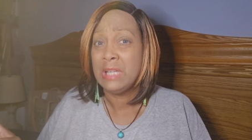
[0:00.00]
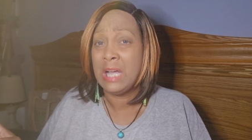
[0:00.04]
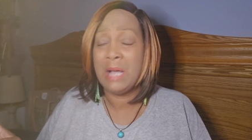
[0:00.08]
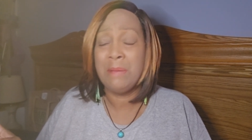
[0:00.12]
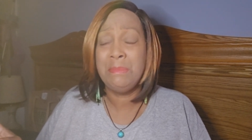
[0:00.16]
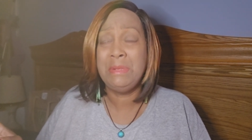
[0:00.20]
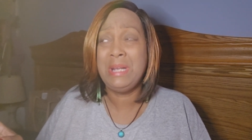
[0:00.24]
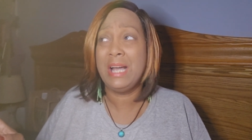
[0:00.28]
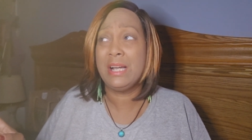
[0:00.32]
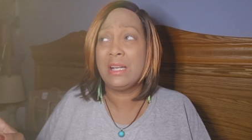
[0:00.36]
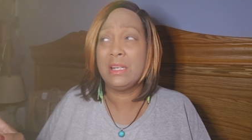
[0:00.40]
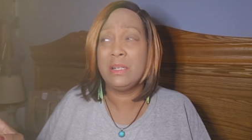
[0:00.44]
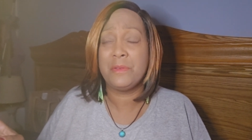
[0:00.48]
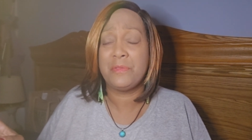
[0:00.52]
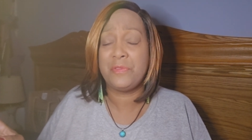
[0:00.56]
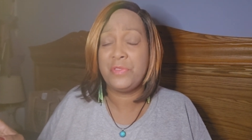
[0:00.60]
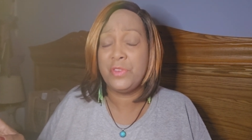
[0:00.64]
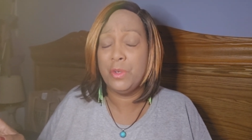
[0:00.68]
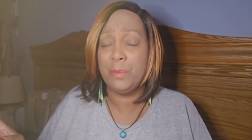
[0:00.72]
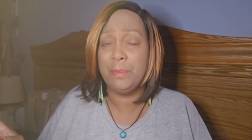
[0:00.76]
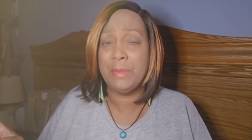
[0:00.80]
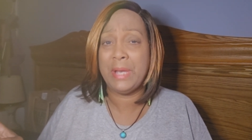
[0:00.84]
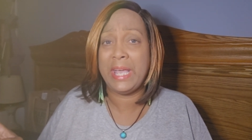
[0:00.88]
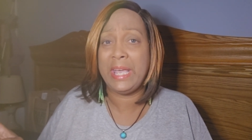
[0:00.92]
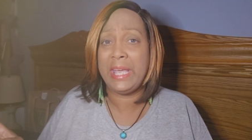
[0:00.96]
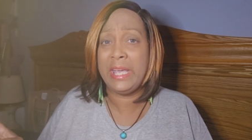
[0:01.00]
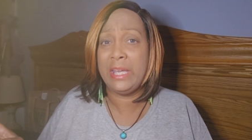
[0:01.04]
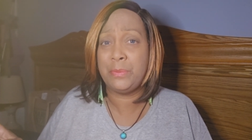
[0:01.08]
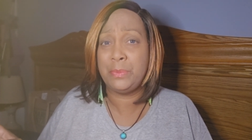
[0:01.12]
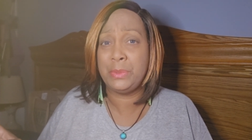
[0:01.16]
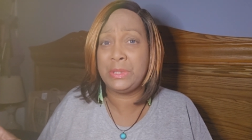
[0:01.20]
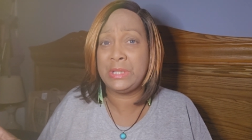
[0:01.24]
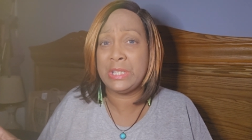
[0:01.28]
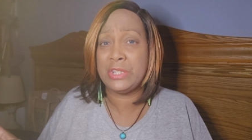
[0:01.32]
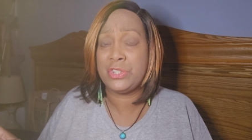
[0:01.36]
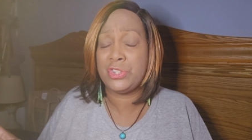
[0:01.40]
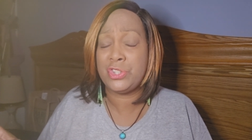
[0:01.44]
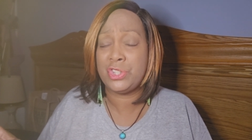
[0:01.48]
I'm not going to fill my head
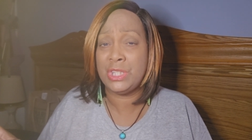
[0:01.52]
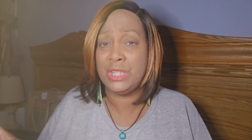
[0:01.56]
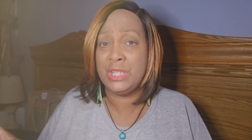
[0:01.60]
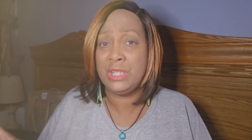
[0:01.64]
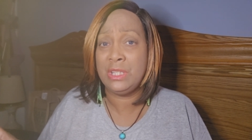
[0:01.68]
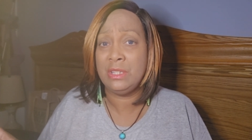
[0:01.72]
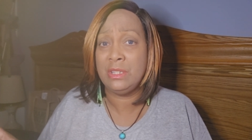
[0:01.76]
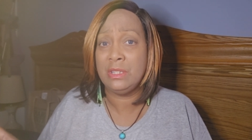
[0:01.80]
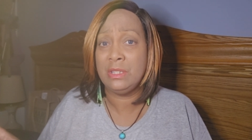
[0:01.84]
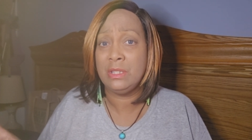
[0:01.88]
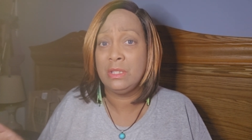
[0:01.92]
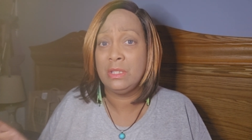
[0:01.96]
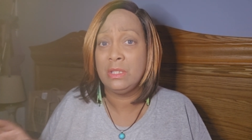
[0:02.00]
with that shit.